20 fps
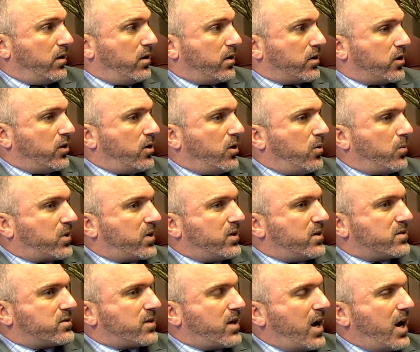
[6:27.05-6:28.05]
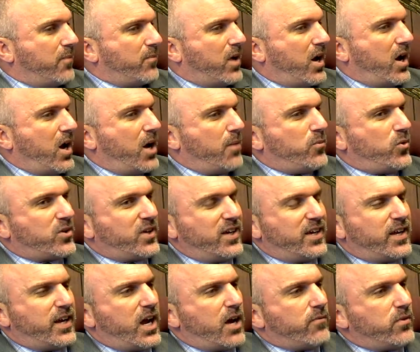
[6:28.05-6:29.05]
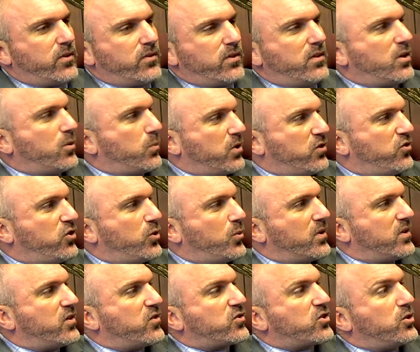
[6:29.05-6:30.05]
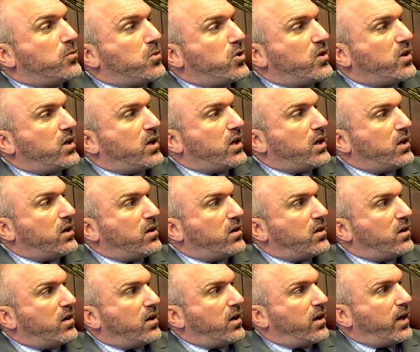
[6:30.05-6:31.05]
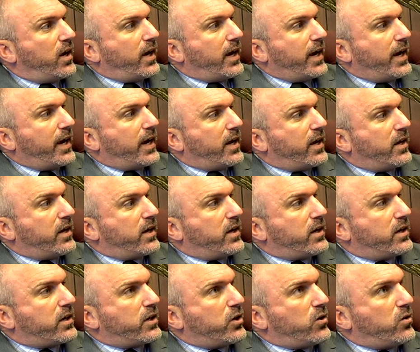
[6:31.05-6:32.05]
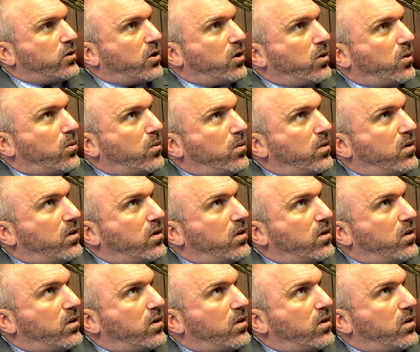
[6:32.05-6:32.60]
you know, because I'm looking at everything that we do in this community, and, you know,